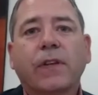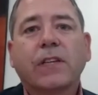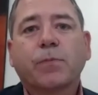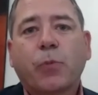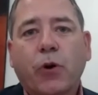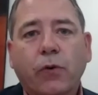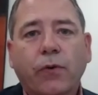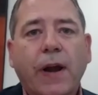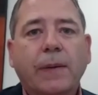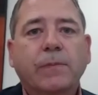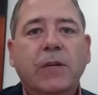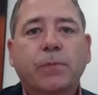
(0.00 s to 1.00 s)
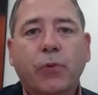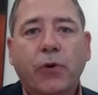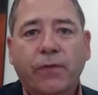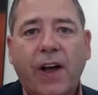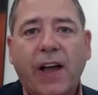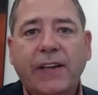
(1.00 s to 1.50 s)
programs and
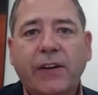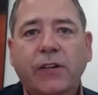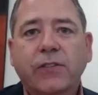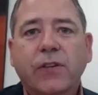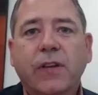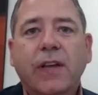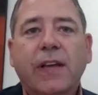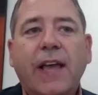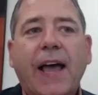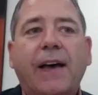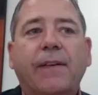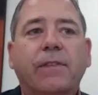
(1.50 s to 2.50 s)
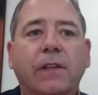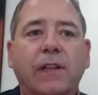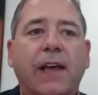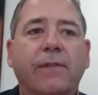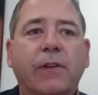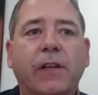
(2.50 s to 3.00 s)
providers have the
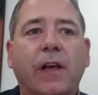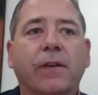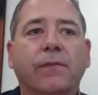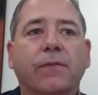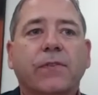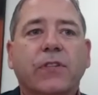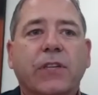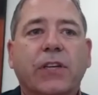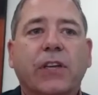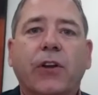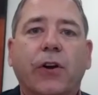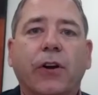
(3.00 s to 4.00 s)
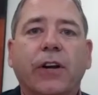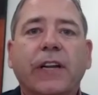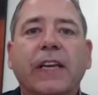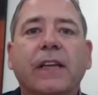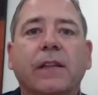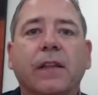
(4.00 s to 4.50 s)
level of
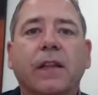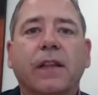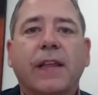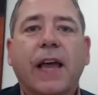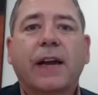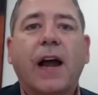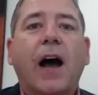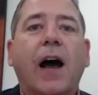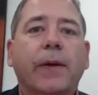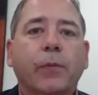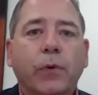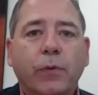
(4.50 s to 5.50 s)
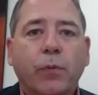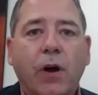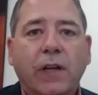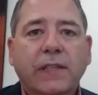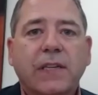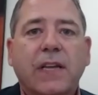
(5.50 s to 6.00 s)
security that I would
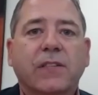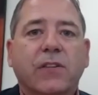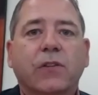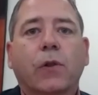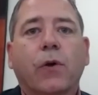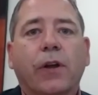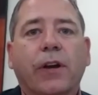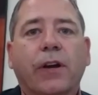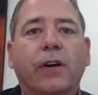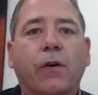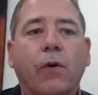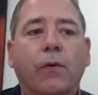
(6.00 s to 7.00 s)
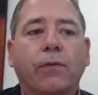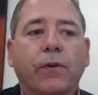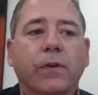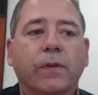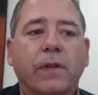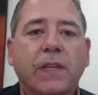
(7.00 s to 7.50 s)
want as a lawyer
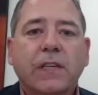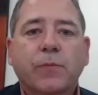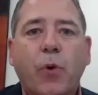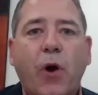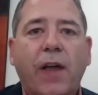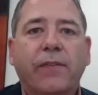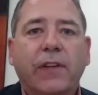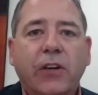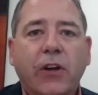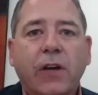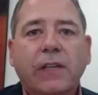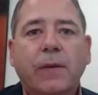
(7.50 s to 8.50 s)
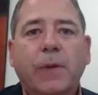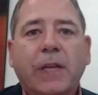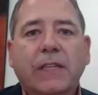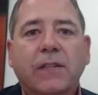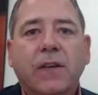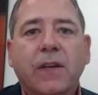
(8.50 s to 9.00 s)
over these private documents.